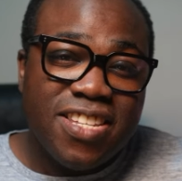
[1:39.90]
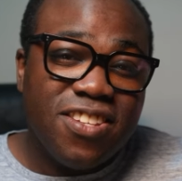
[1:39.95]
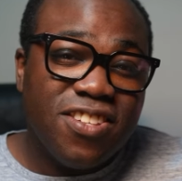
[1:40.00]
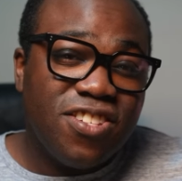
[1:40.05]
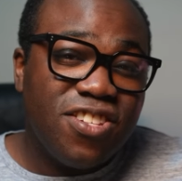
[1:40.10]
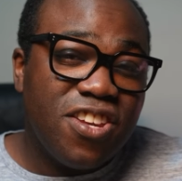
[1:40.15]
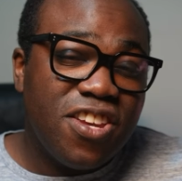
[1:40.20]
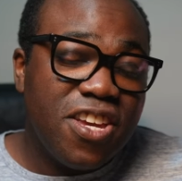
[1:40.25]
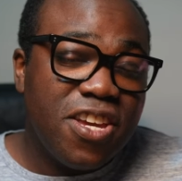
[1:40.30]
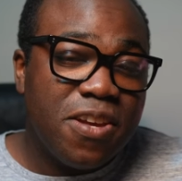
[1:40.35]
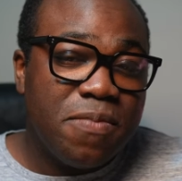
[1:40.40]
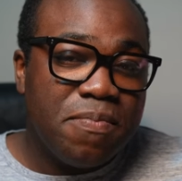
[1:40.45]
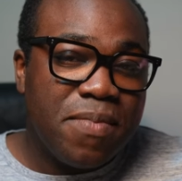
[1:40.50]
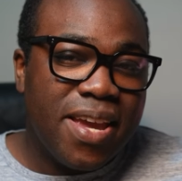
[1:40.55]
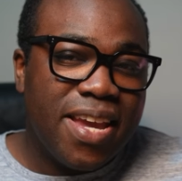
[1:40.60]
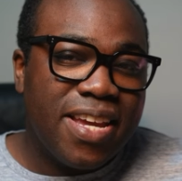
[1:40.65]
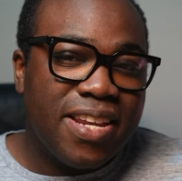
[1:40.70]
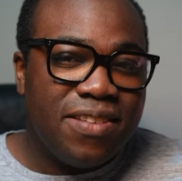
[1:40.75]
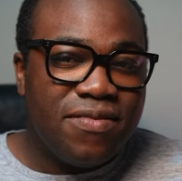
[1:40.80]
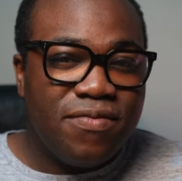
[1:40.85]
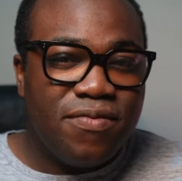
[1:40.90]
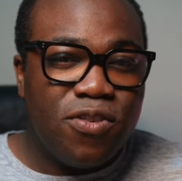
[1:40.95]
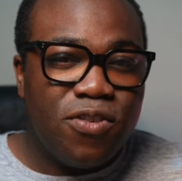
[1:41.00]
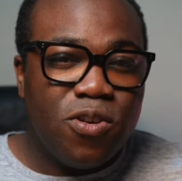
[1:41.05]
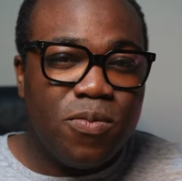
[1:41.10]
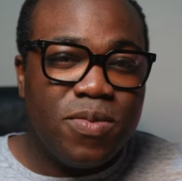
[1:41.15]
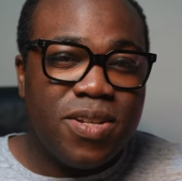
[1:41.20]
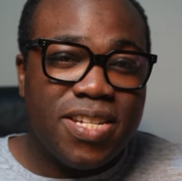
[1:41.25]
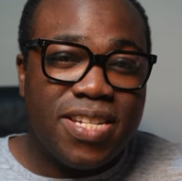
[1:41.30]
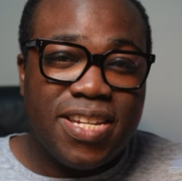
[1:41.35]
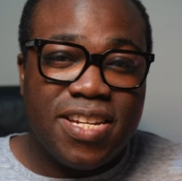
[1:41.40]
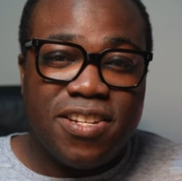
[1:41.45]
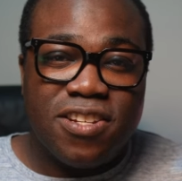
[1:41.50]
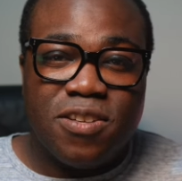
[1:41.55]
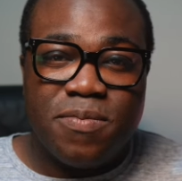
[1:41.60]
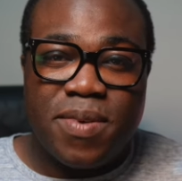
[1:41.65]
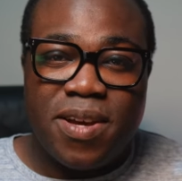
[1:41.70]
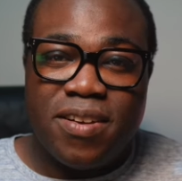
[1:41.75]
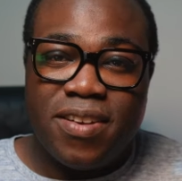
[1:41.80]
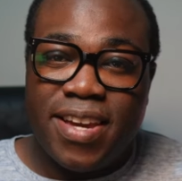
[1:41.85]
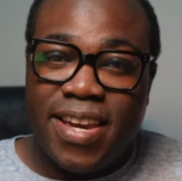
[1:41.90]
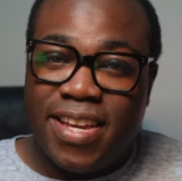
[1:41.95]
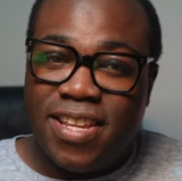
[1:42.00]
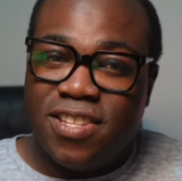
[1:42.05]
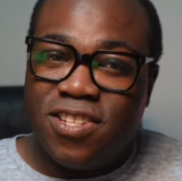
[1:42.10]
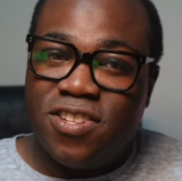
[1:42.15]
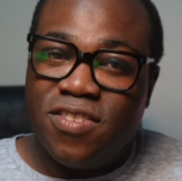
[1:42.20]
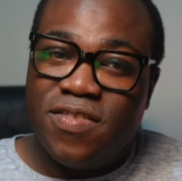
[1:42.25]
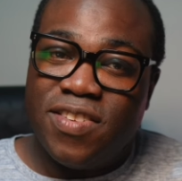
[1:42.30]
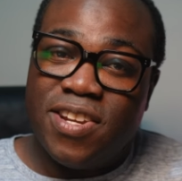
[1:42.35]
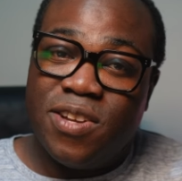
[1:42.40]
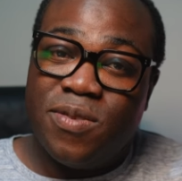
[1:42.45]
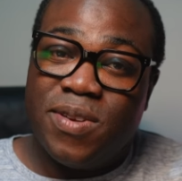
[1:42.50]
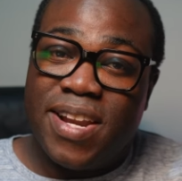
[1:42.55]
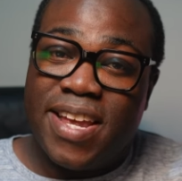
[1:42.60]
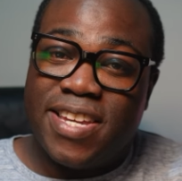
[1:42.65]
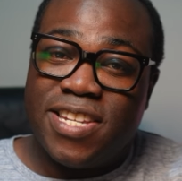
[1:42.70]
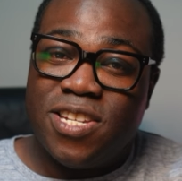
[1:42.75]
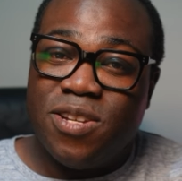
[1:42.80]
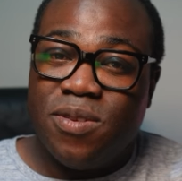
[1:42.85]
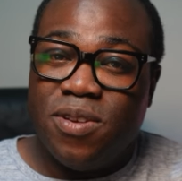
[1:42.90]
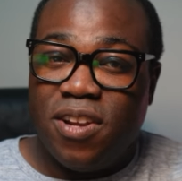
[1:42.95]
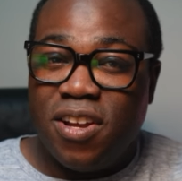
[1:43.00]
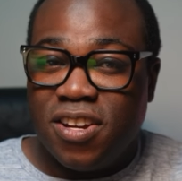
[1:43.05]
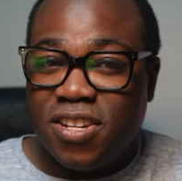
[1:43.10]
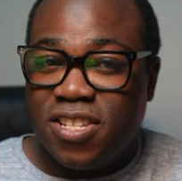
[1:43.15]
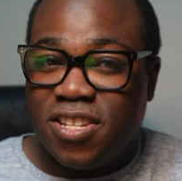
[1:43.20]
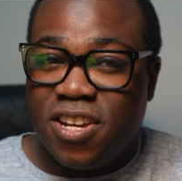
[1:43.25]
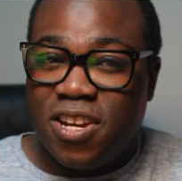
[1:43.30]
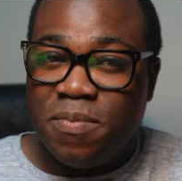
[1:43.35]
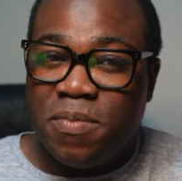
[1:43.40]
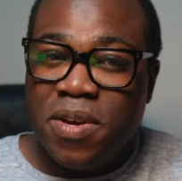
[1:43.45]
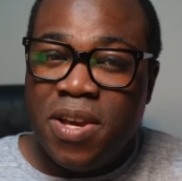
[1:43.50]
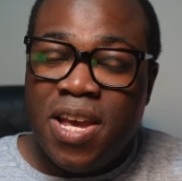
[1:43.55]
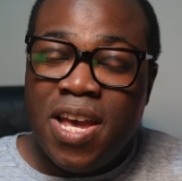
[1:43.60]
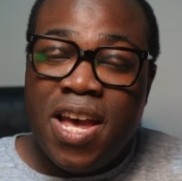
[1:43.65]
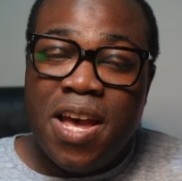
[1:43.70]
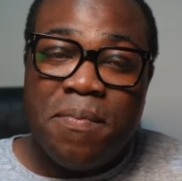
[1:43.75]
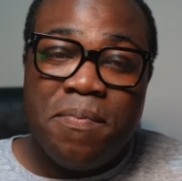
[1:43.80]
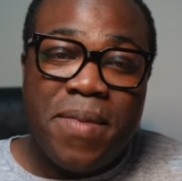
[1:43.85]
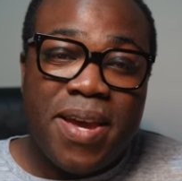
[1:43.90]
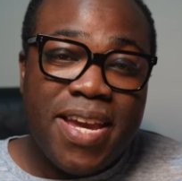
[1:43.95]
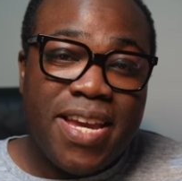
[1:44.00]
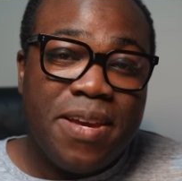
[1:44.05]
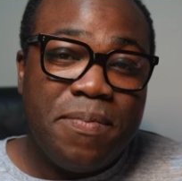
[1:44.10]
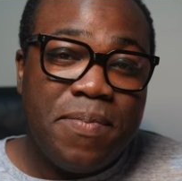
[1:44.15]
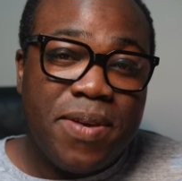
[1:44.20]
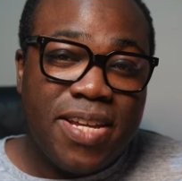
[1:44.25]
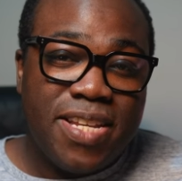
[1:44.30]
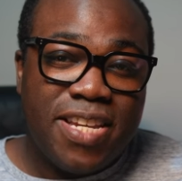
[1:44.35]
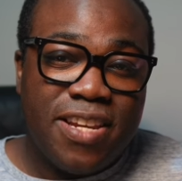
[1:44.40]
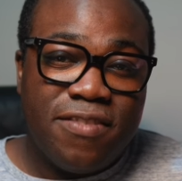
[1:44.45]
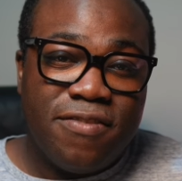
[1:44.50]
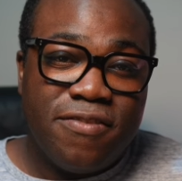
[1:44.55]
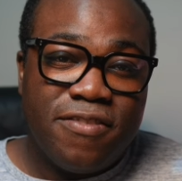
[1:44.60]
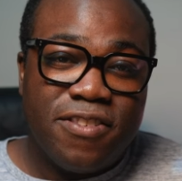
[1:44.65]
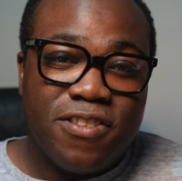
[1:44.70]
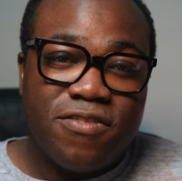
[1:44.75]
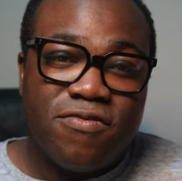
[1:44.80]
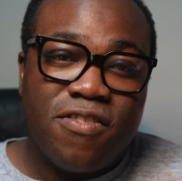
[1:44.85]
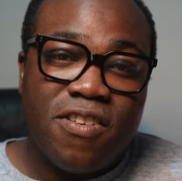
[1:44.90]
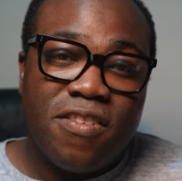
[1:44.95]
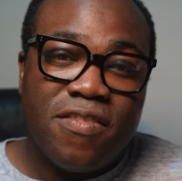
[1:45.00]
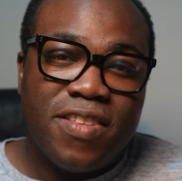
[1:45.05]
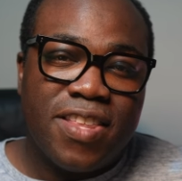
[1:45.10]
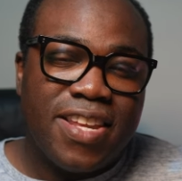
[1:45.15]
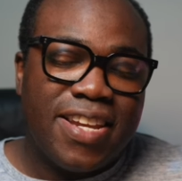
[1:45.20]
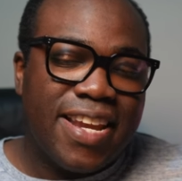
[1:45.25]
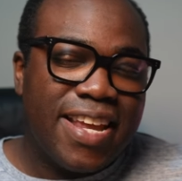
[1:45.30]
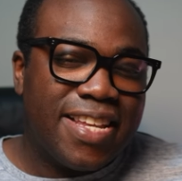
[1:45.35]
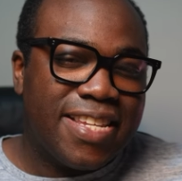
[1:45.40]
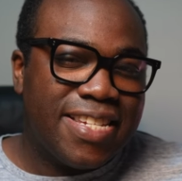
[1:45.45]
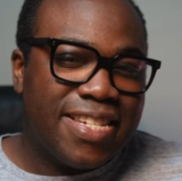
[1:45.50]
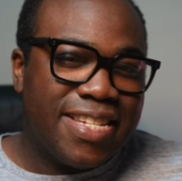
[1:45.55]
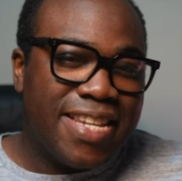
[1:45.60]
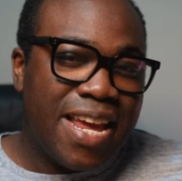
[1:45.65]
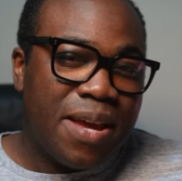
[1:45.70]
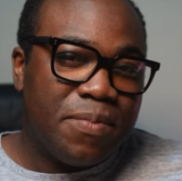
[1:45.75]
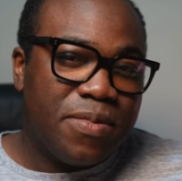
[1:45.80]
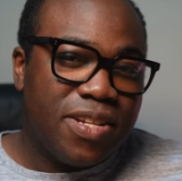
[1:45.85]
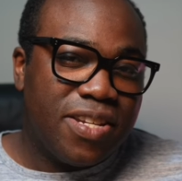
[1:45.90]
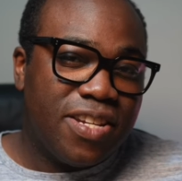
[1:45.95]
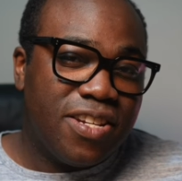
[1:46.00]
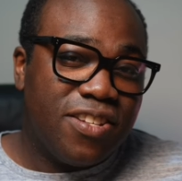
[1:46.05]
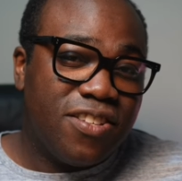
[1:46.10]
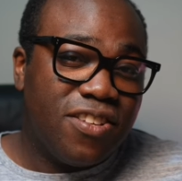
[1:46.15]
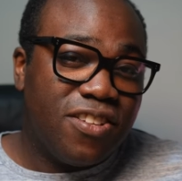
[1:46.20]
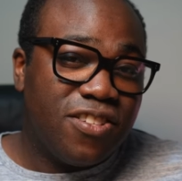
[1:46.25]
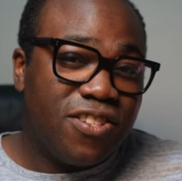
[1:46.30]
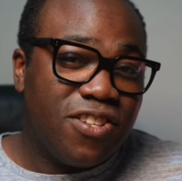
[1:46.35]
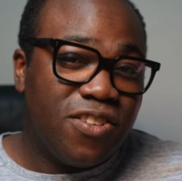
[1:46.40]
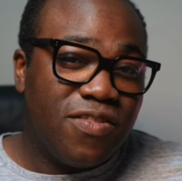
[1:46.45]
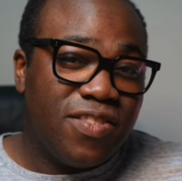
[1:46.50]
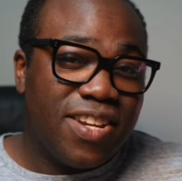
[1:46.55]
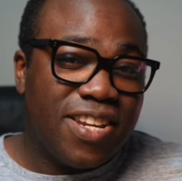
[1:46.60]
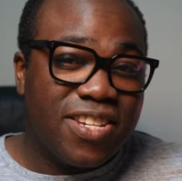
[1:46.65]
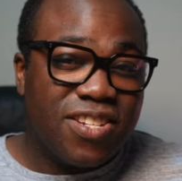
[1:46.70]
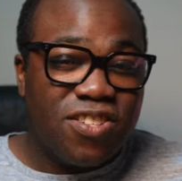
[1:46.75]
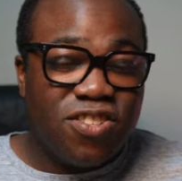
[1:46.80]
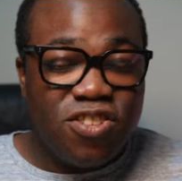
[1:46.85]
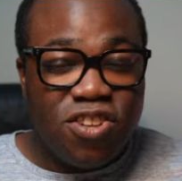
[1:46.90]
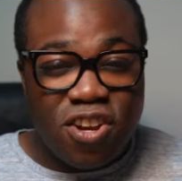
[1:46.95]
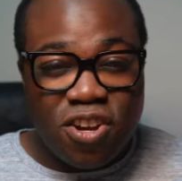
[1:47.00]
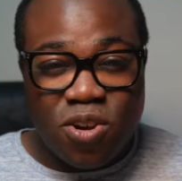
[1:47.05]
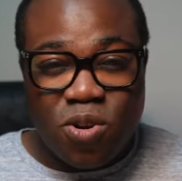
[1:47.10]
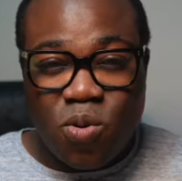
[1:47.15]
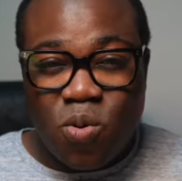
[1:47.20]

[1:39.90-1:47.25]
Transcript: just so you can make an informed decision about getting something that will last you a long time and make a big difference rather than that snap decision on something that's not